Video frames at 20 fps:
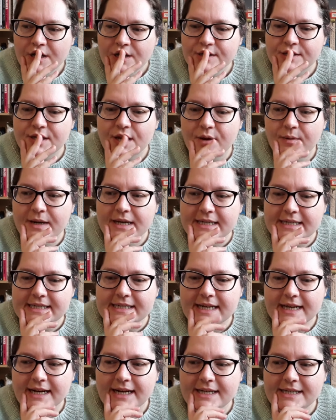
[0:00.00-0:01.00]
So he
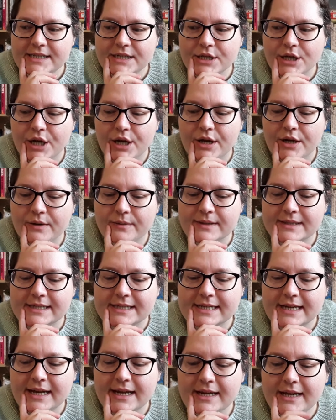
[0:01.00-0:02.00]
decides to go and
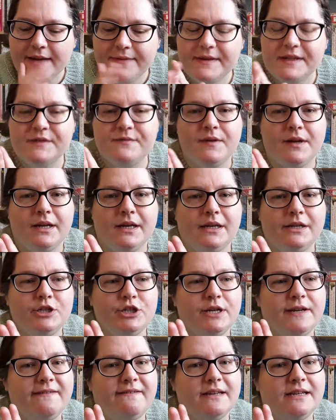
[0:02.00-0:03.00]
stay in this
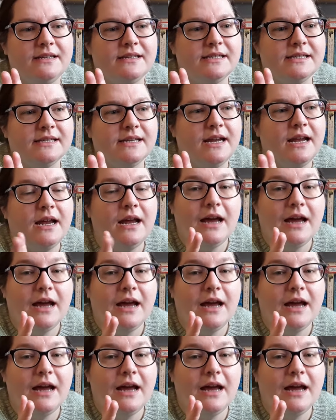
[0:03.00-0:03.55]
village in this